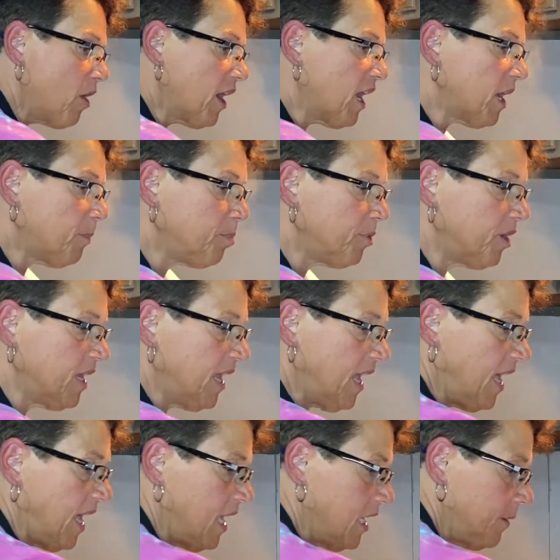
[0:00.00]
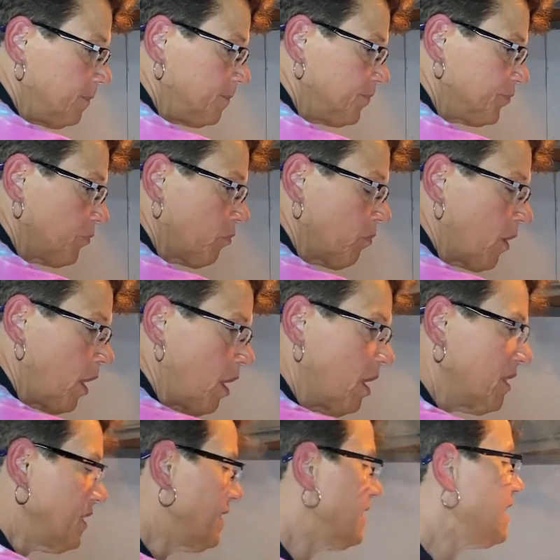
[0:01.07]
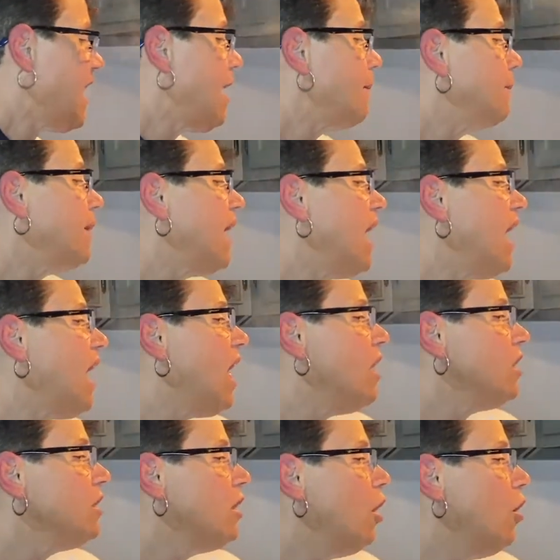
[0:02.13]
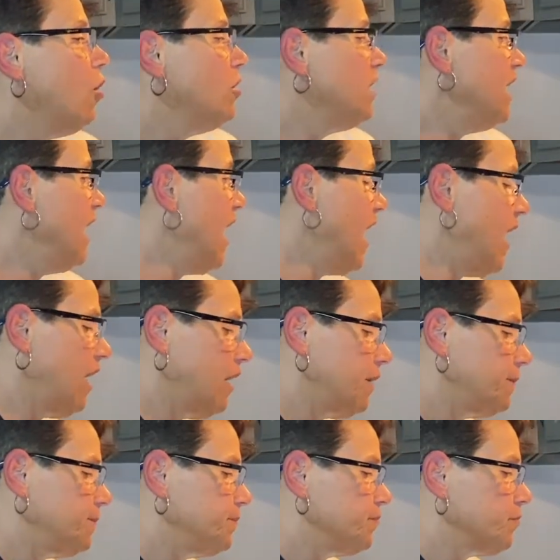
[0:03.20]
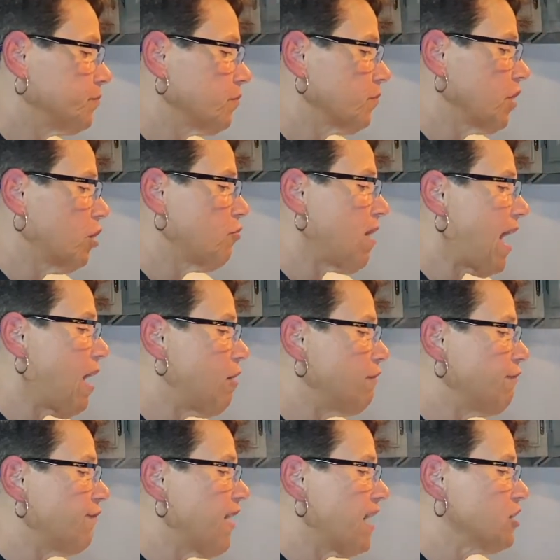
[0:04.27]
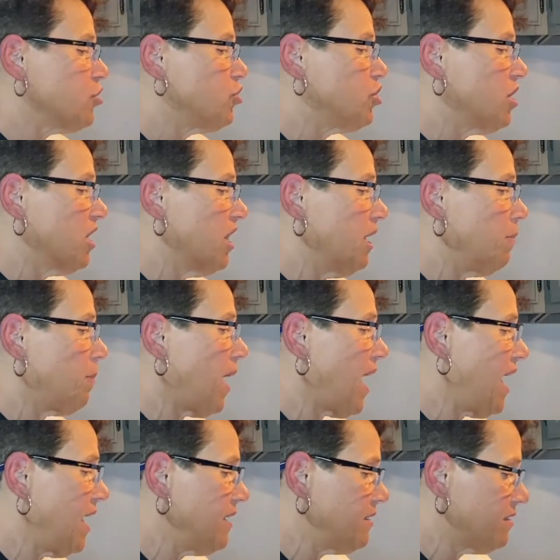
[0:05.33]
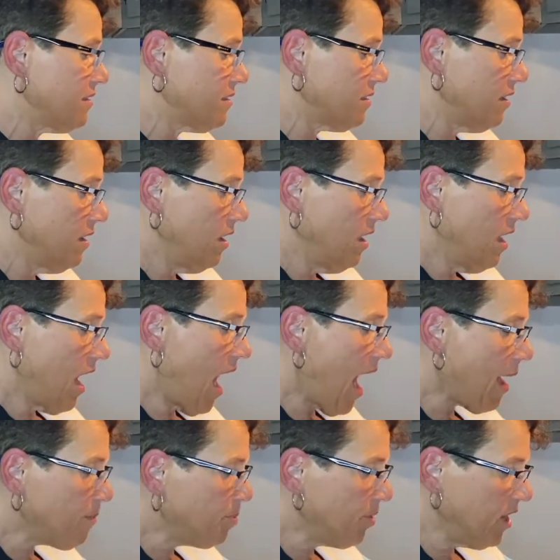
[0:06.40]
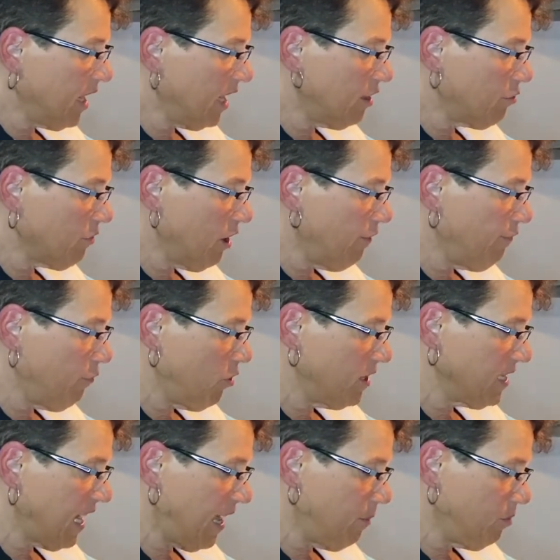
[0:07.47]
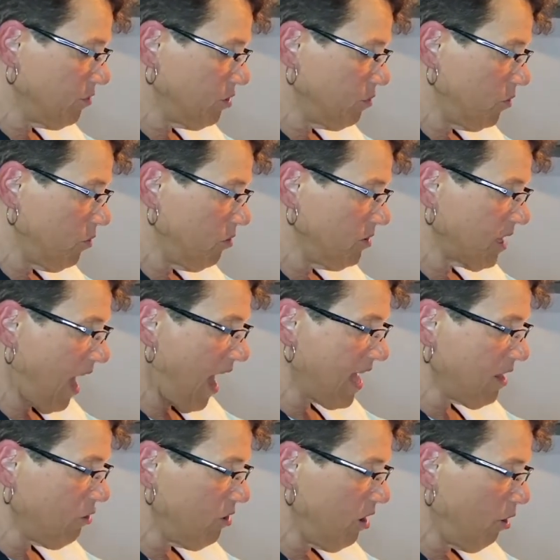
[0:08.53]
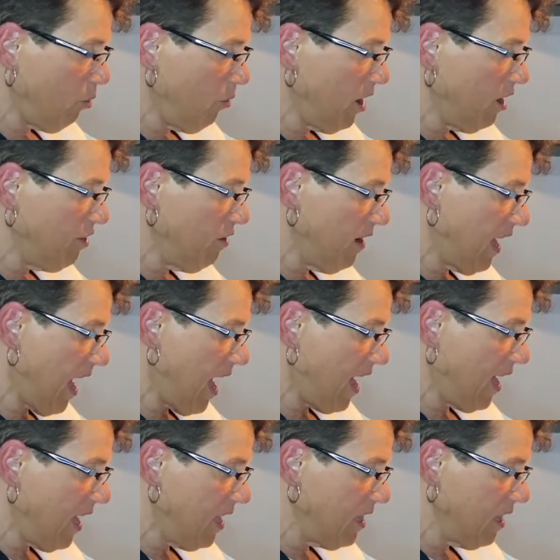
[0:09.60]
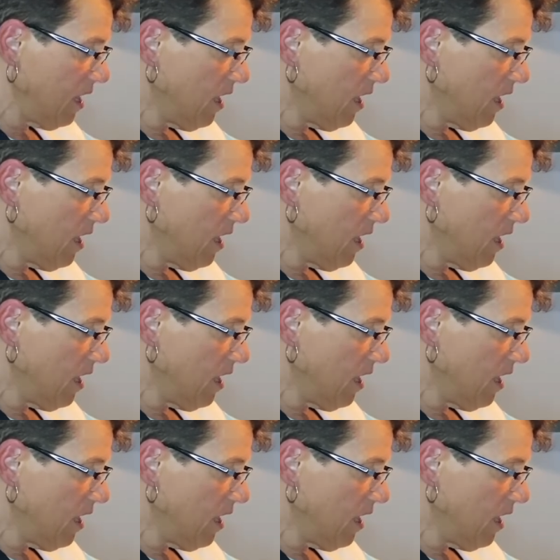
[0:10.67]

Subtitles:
going to put in the Sanibel Island ground fresh chili paste. I'm putting 3 or 4 tablespoons. I don't know where they're getting